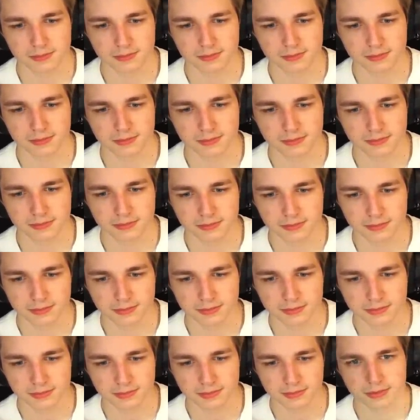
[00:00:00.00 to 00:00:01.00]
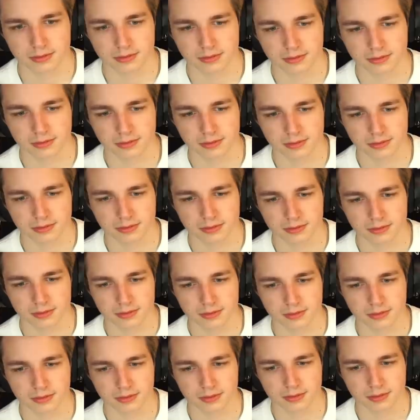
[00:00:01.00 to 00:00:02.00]

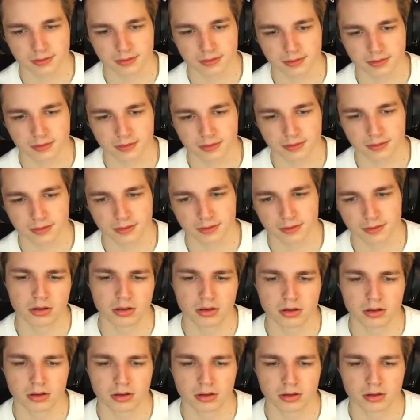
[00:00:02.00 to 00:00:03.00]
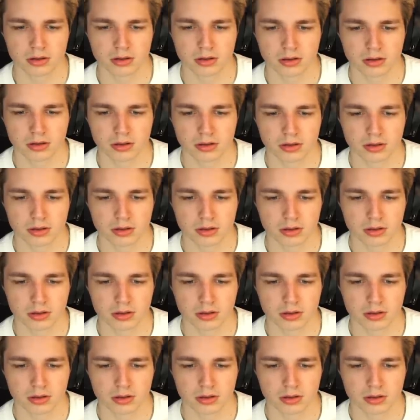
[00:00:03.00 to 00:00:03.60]
Nobody speaks.